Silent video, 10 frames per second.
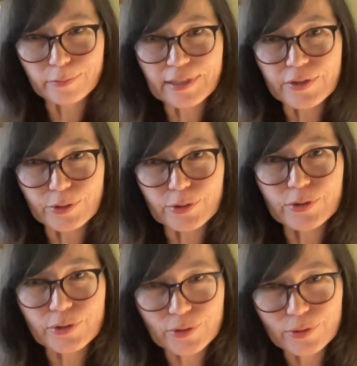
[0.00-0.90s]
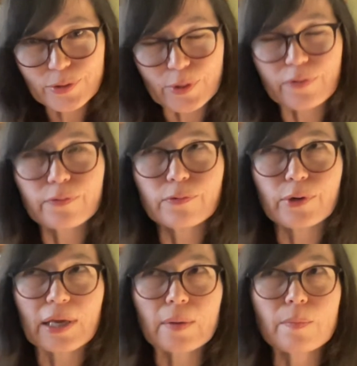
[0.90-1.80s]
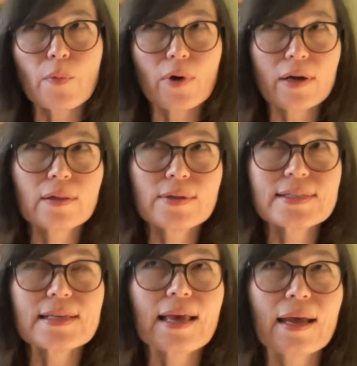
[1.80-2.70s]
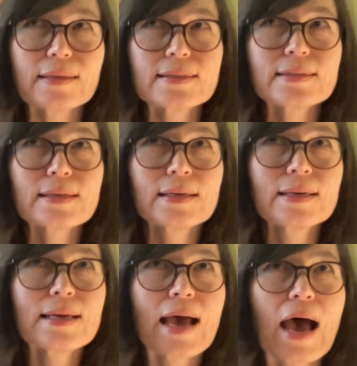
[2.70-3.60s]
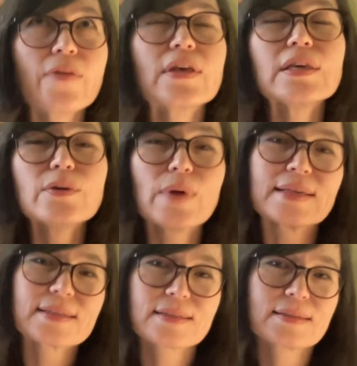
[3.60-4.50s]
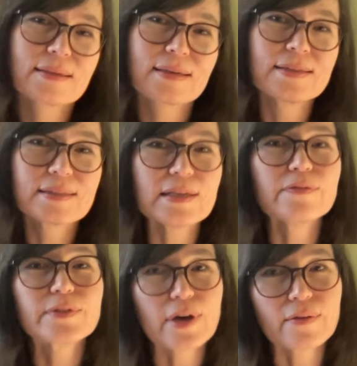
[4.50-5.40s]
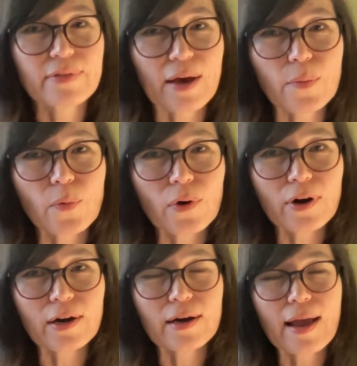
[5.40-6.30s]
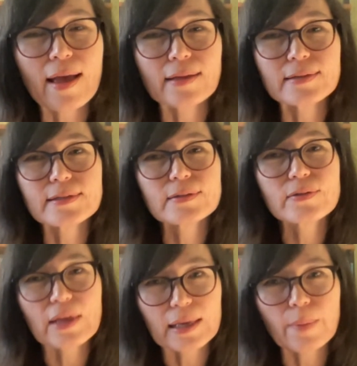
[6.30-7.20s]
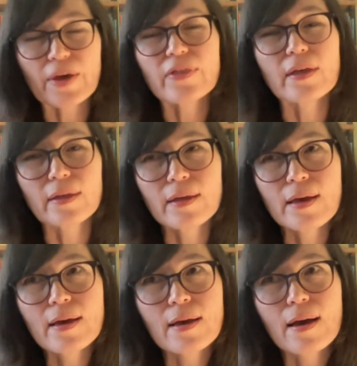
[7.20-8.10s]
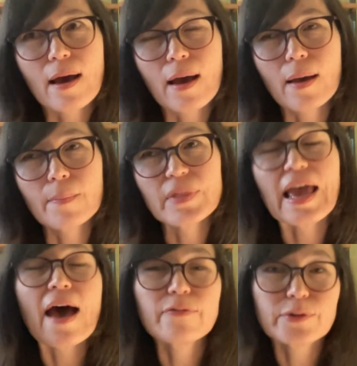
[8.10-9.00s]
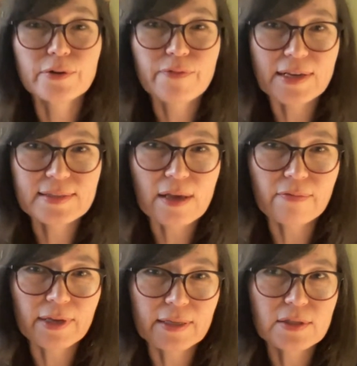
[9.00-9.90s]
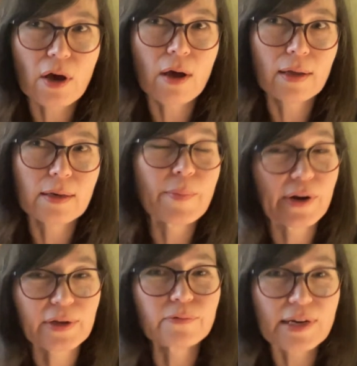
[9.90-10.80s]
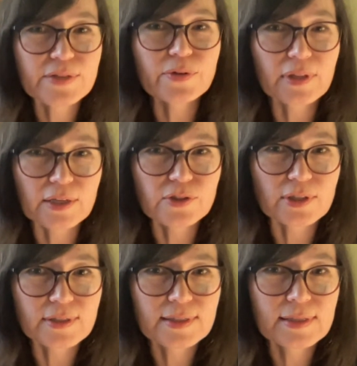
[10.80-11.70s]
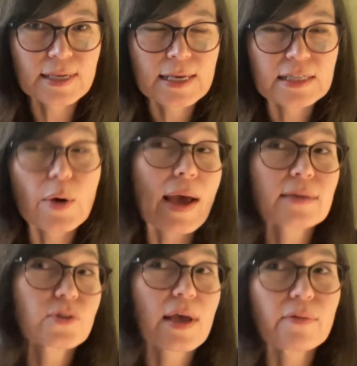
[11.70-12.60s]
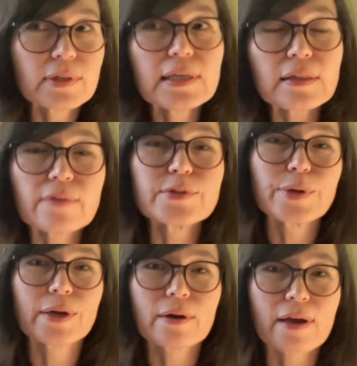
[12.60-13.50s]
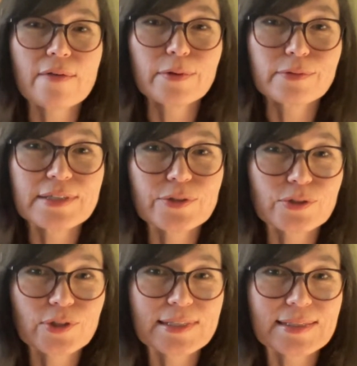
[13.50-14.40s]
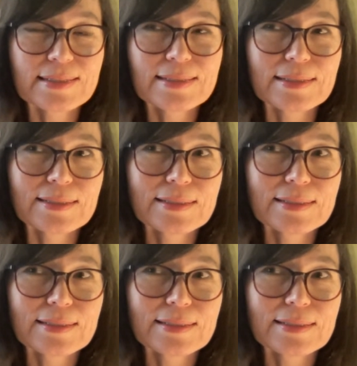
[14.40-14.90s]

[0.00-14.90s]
research, sort of looking more closely at how the US conceived of that war and thinking about the after effects of it on American race relations. Mm-hmm. So I really love doing archival research because it's